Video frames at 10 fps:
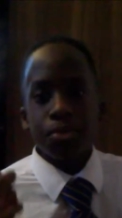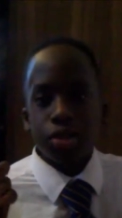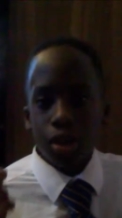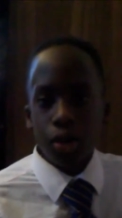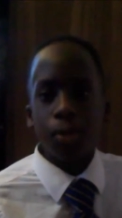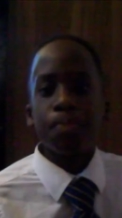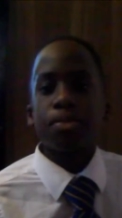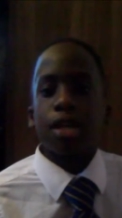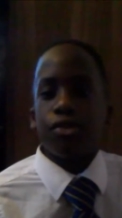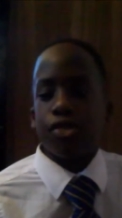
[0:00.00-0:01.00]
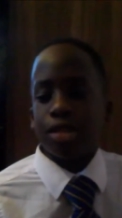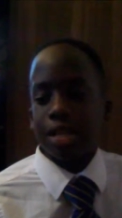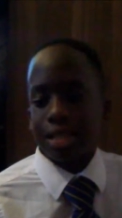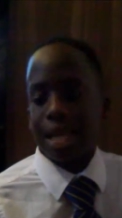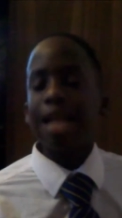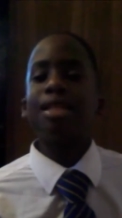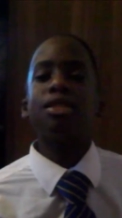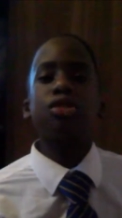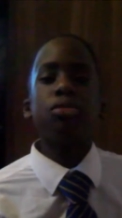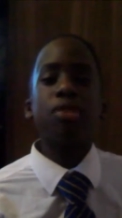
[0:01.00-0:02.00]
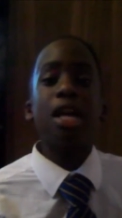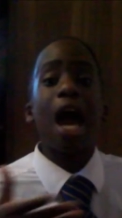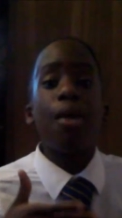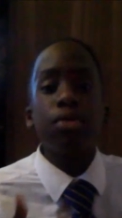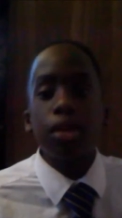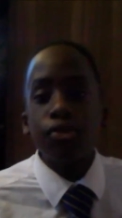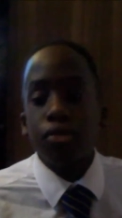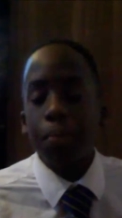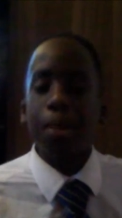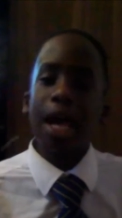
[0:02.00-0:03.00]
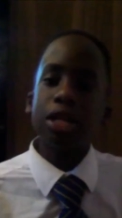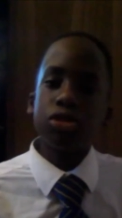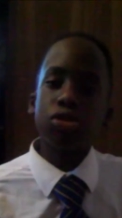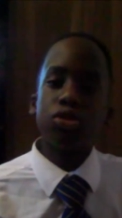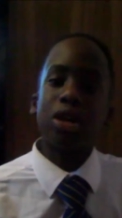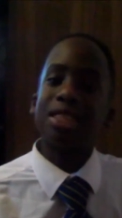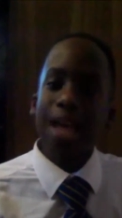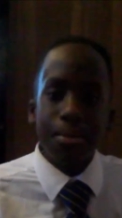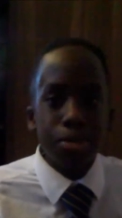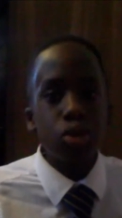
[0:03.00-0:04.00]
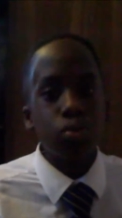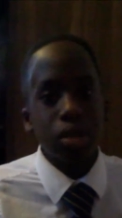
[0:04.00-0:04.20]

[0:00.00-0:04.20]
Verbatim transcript: So if you didn't say anything to me, I wouldn't have replied to you, and that means you